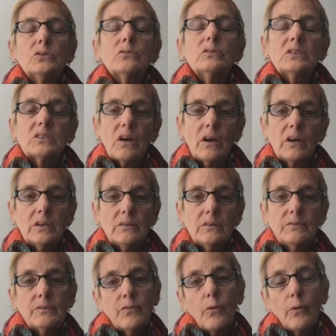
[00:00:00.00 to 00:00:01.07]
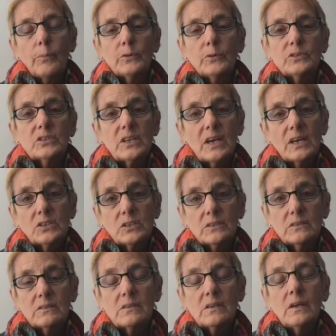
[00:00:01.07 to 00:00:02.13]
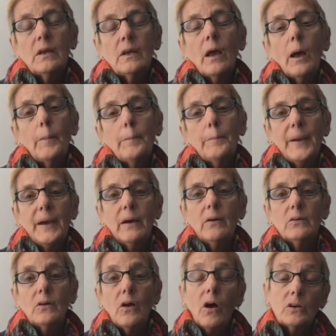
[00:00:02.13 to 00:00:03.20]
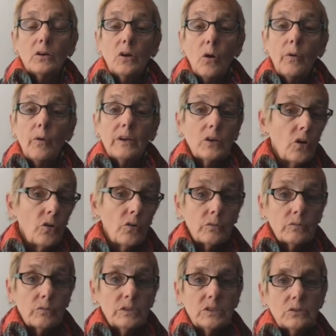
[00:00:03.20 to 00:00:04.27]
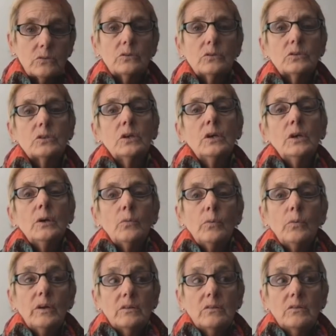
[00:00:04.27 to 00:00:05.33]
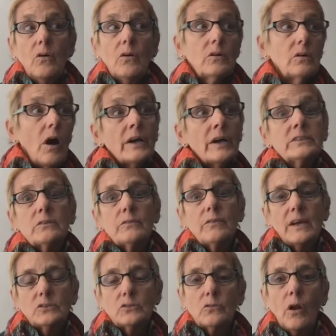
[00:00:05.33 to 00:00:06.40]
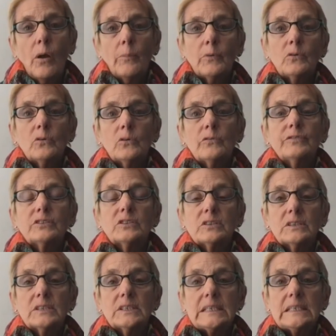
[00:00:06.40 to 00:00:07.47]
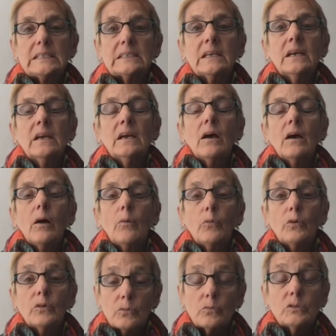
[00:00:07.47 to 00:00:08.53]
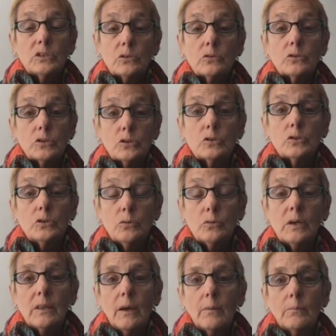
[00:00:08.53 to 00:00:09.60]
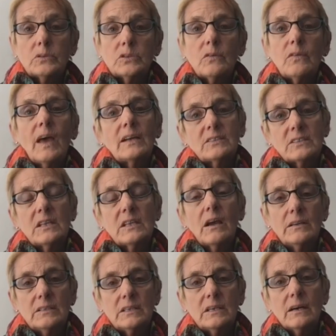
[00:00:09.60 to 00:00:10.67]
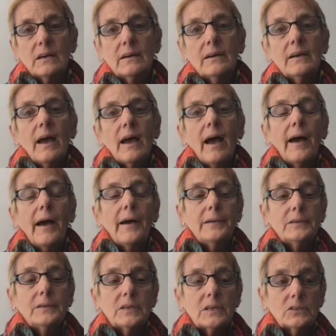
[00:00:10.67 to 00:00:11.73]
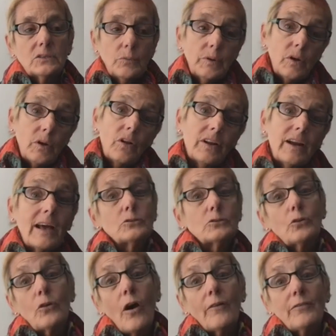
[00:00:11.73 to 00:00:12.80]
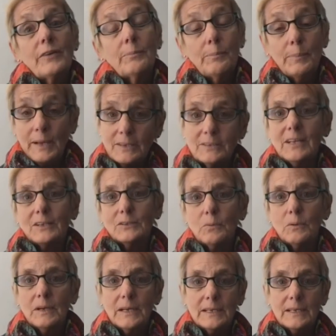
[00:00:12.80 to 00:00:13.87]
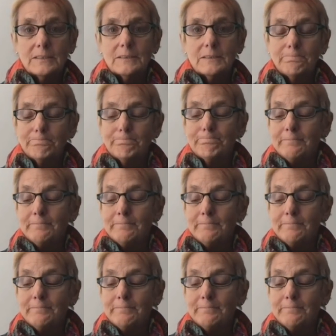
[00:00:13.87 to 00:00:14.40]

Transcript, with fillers: do these kind of informal discussions about ongoing current research with all kinds of astronomical facilities um, with the researchers doing them. So that's the idea. And uh, so we call it Astro Coffee because that's what it is.